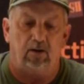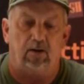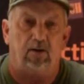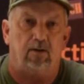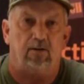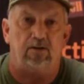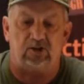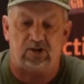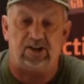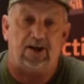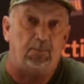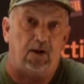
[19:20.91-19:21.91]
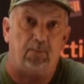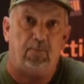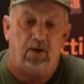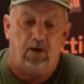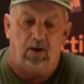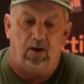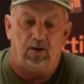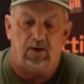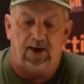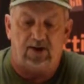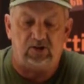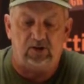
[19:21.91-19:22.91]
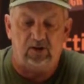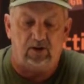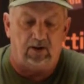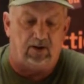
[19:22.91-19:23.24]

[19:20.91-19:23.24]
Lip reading: And it's a step up, and it actually